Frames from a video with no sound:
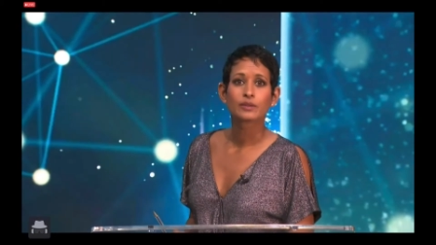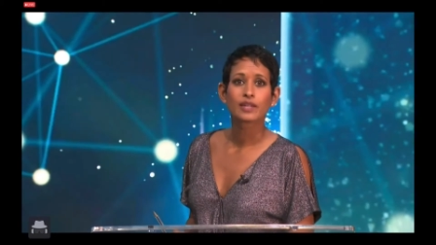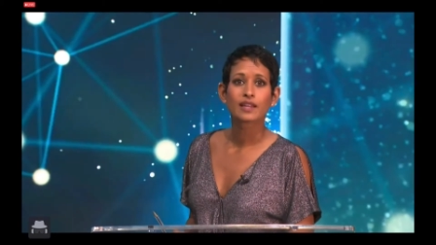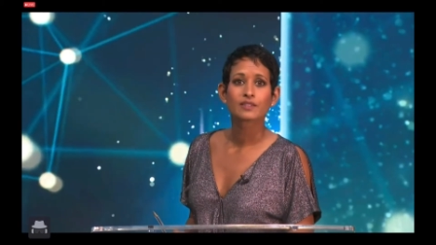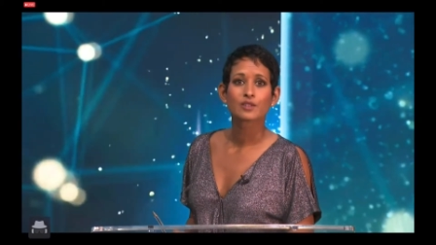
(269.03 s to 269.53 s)
To
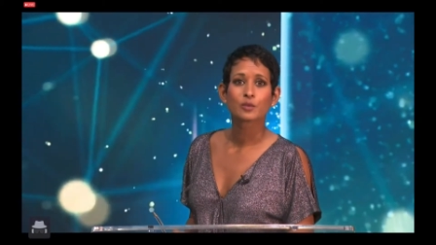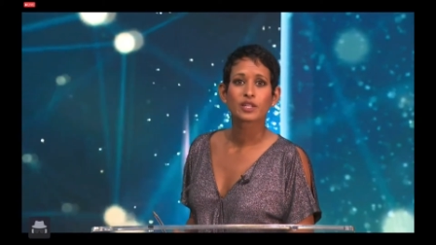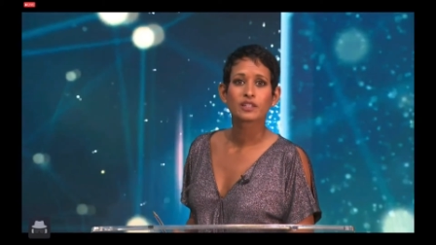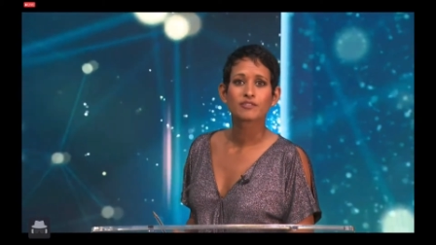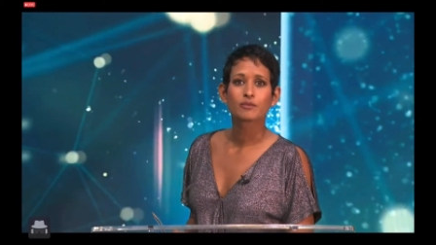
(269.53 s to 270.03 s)
announce the
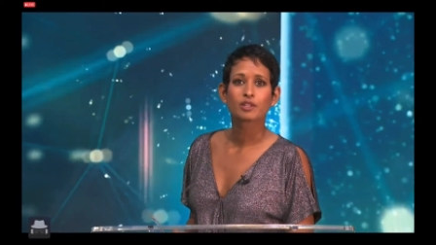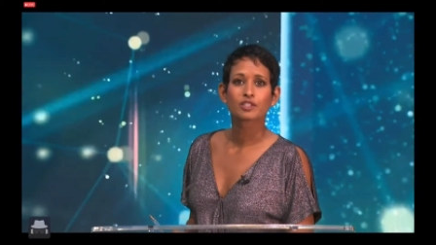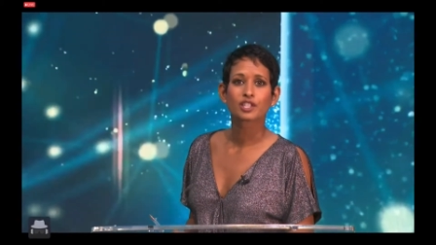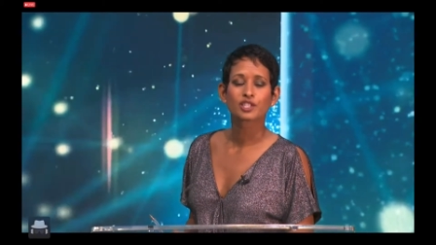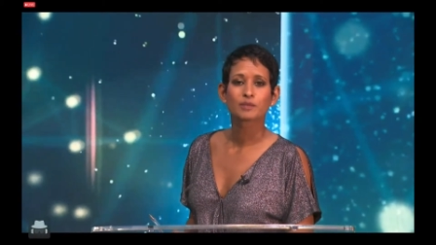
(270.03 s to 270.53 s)
winner from our
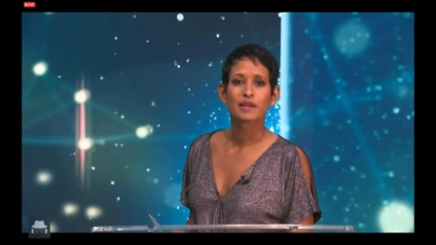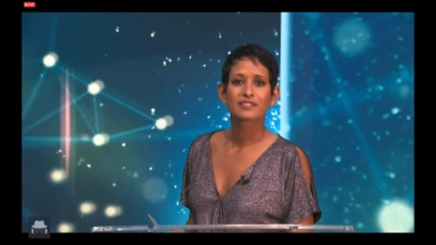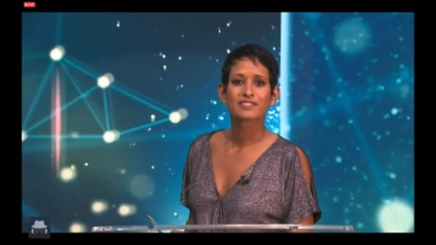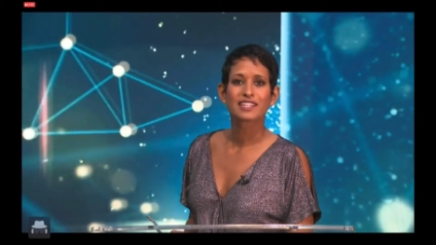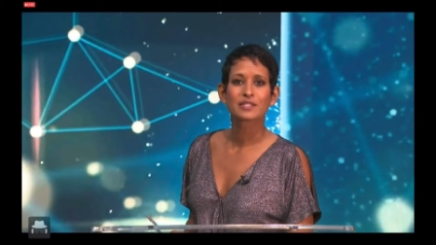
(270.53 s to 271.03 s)
judging panel,
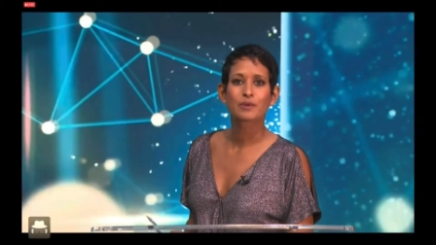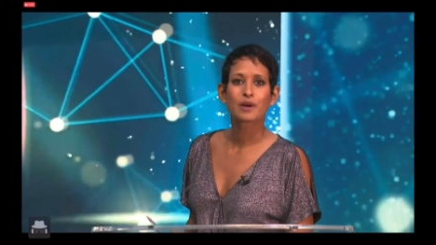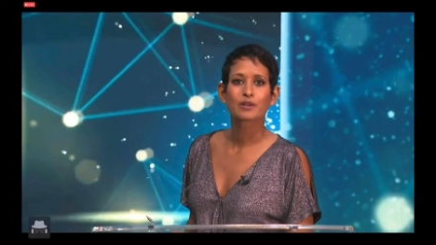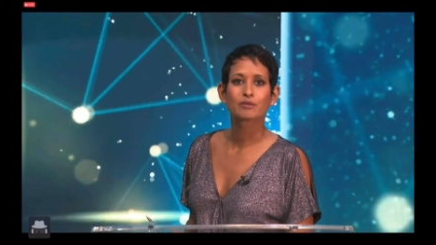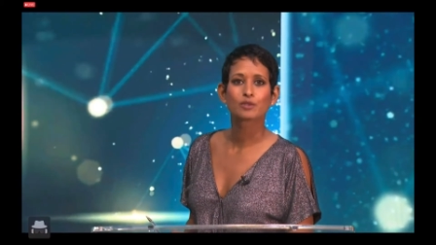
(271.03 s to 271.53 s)
let's
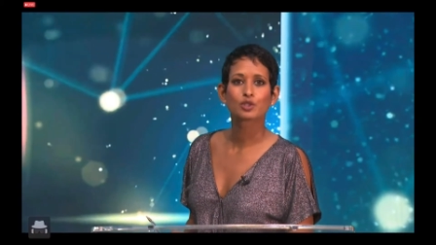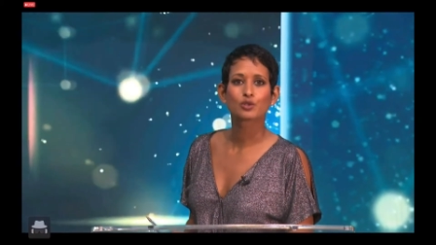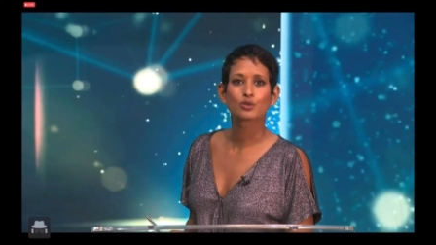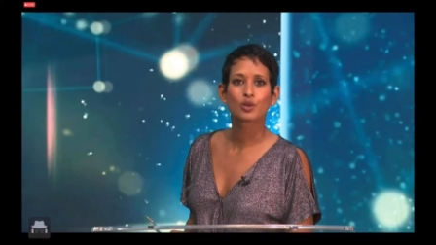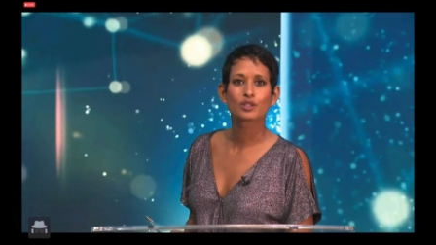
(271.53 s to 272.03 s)
welcome
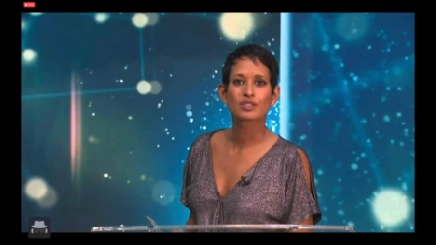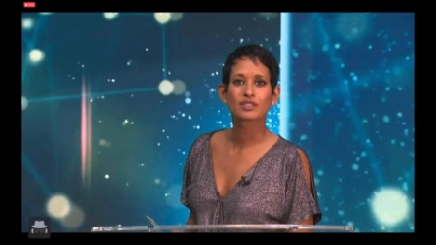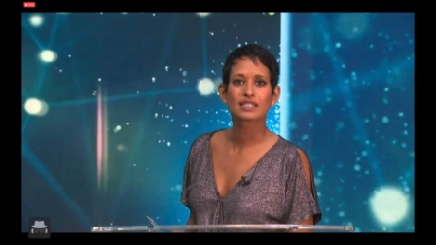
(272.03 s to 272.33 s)
Sean Watson,